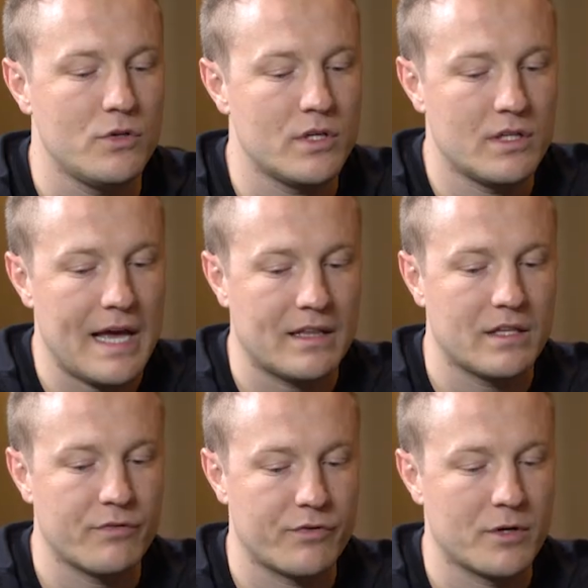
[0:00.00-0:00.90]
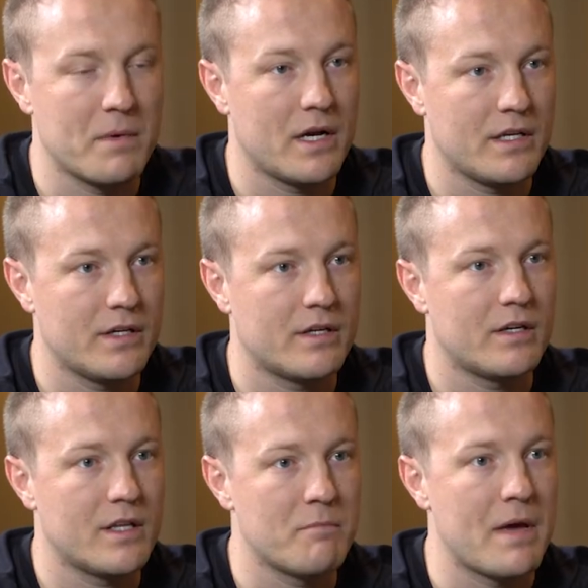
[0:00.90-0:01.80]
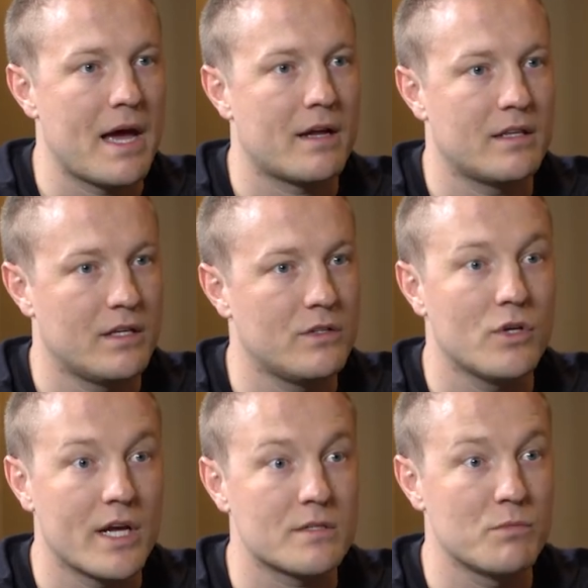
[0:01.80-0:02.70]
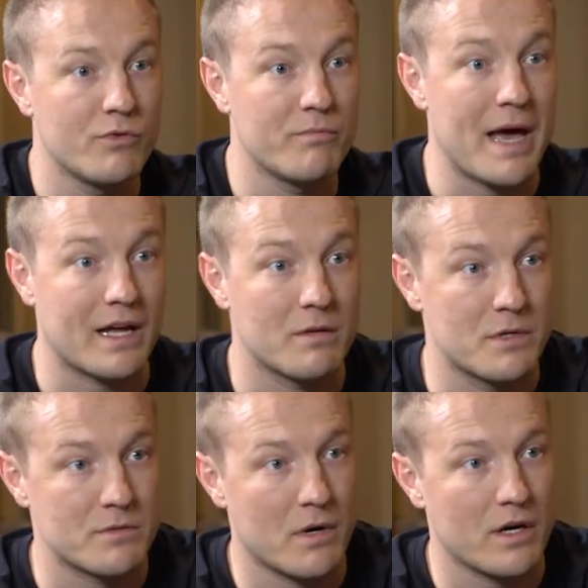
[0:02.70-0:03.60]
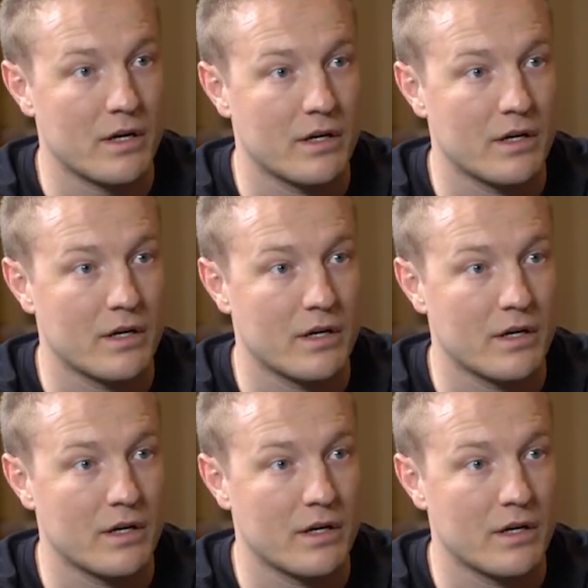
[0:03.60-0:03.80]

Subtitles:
you did that then for about a year, and then you guys moved back to Bismarck?